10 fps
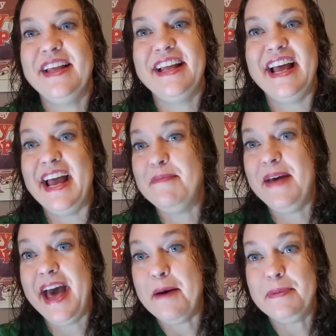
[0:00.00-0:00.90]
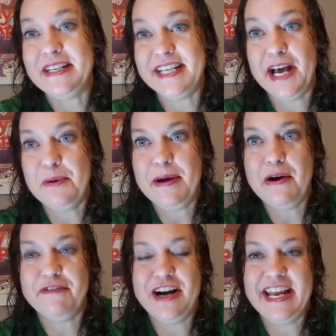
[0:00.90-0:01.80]
I'm happy to help
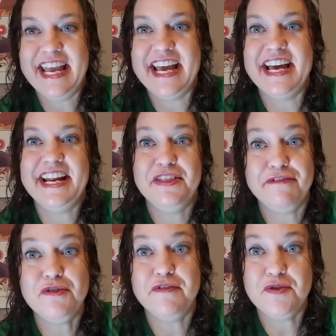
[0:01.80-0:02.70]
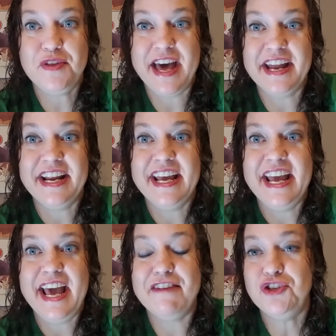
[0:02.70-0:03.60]
however I can. And the few of you that
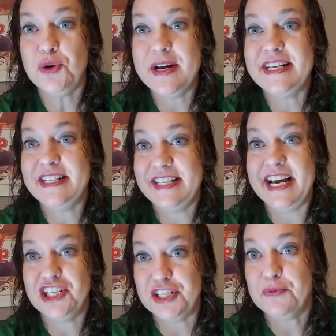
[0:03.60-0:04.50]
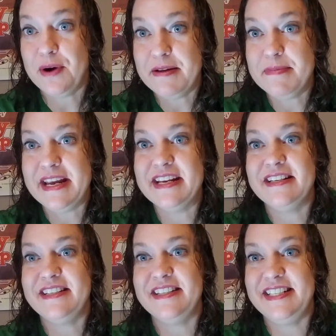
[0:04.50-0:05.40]
have joined and did actually write me
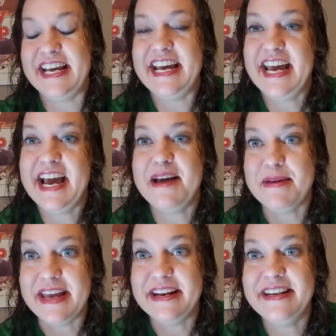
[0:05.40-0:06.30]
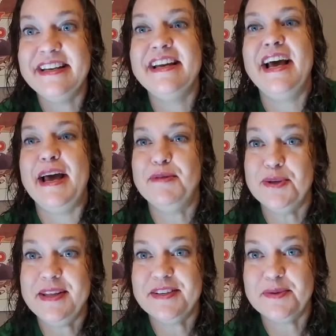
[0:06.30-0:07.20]
to say, hey, I'm in, I'm
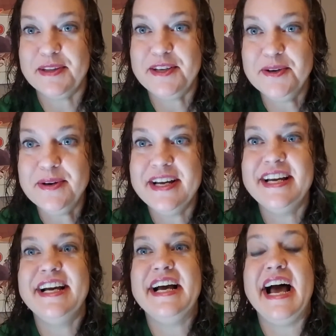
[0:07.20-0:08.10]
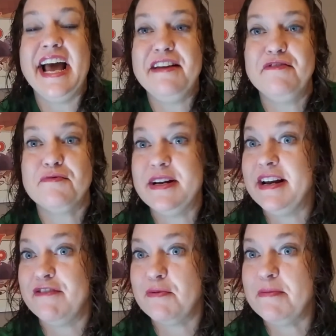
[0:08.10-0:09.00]
doing this with you, I've written
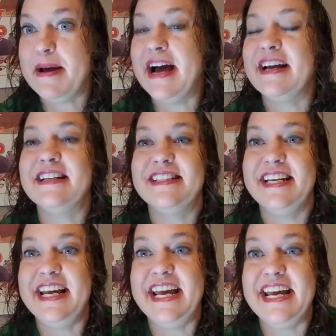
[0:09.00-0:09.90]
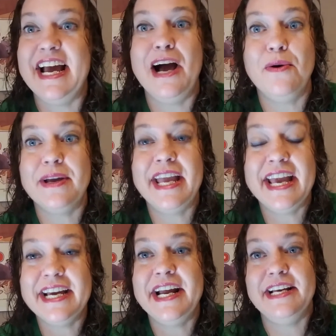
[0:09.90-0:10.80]
everyone back and said, hey, how
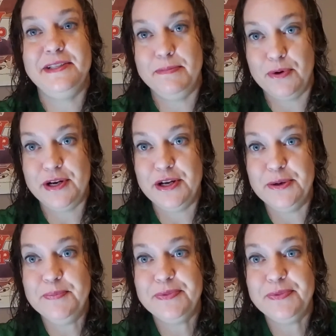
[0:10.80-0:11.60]
can I support you?